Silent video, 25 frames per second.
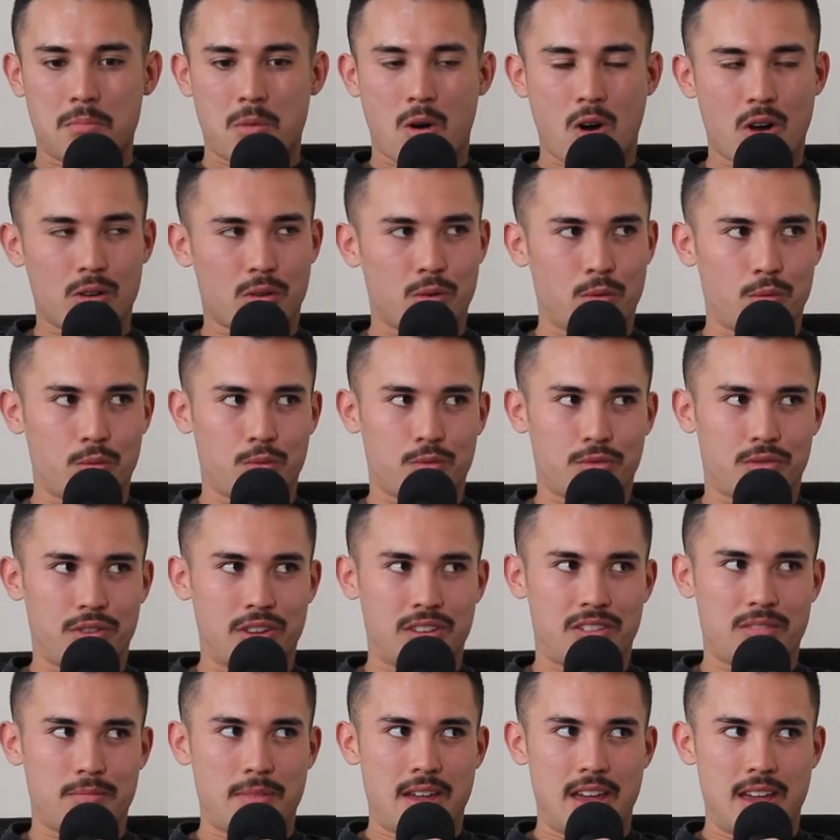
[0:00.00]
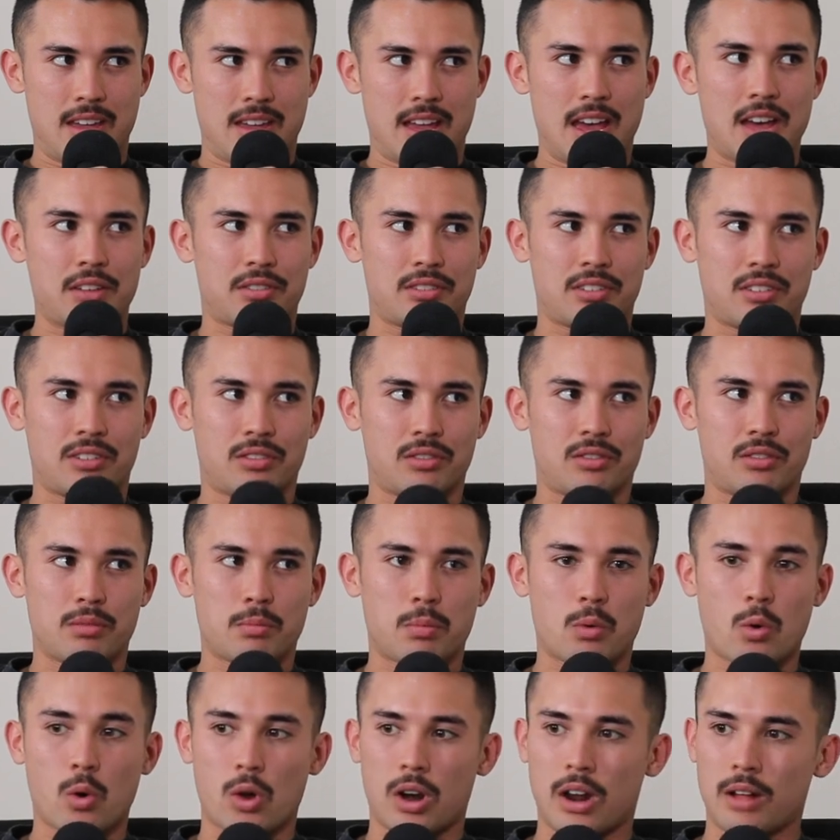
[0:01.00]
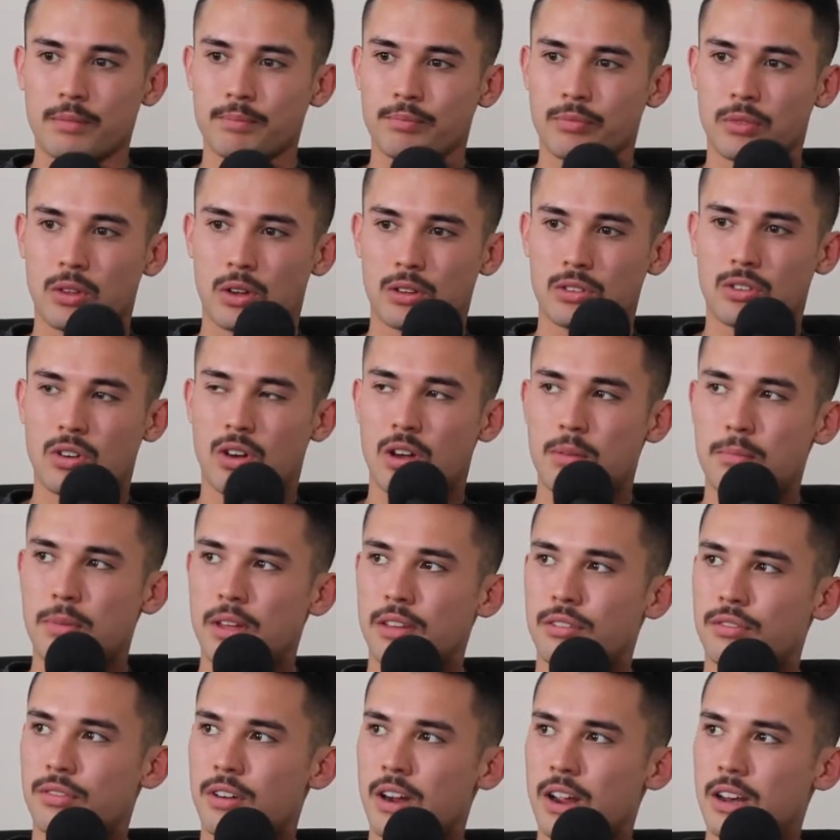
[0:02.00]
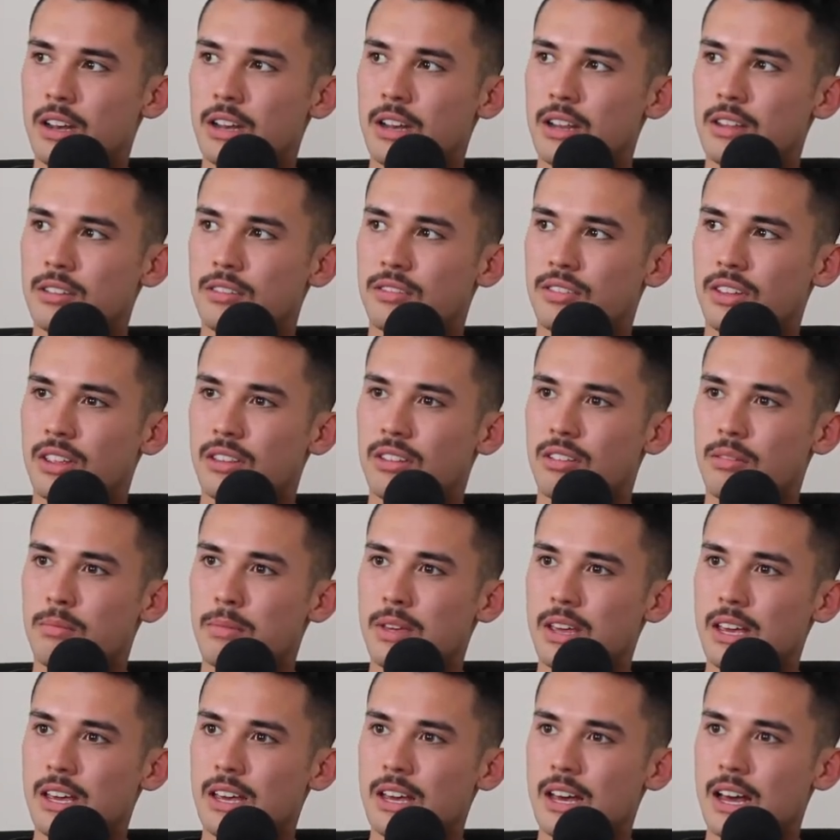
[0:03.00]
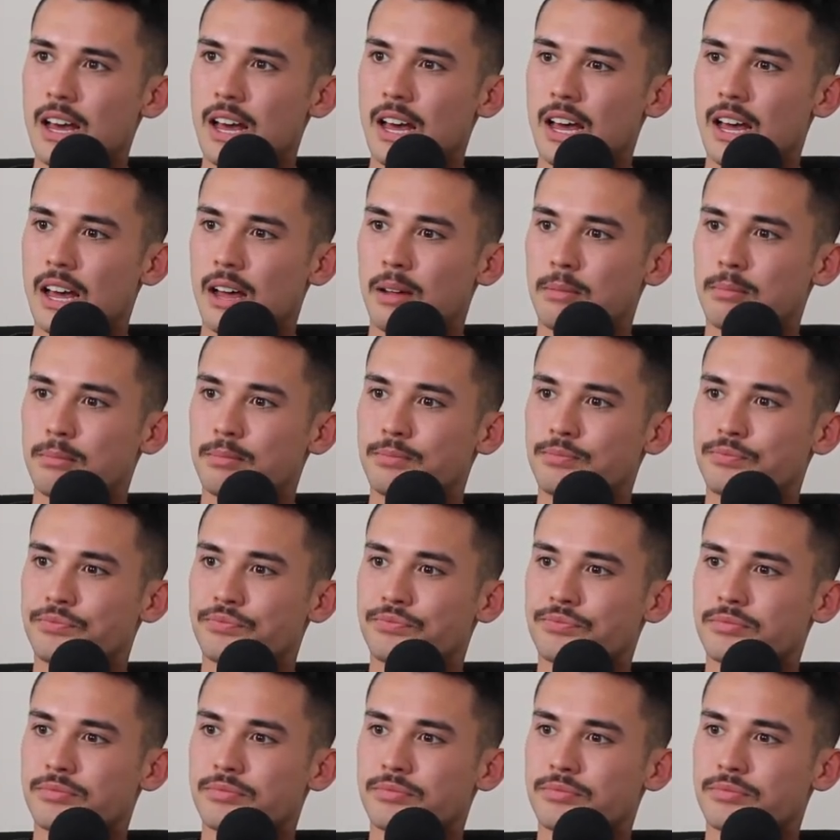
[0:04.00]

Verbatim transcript: Michael said to me, Essendon supporter, long-time best friend, said to me, um,